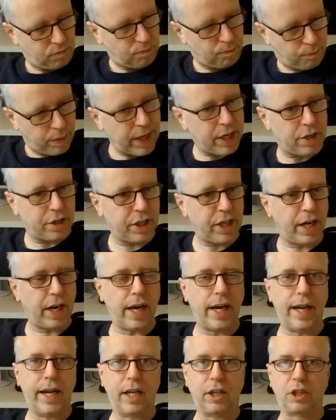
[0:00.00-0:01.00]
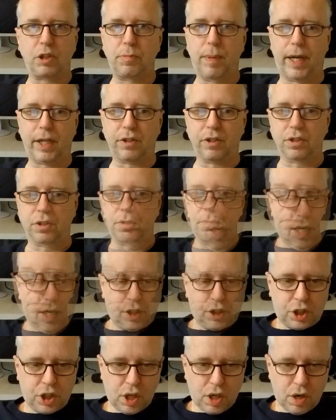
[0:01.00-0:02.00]
better than I had expected.
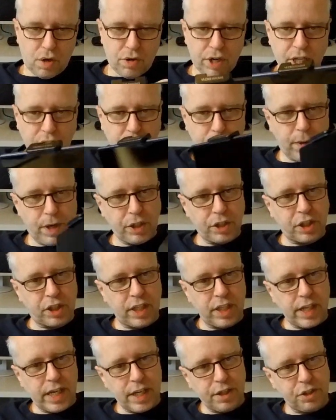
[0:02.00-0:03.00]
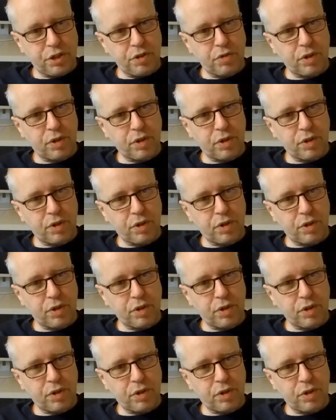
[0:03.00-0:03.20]
So that's basically it.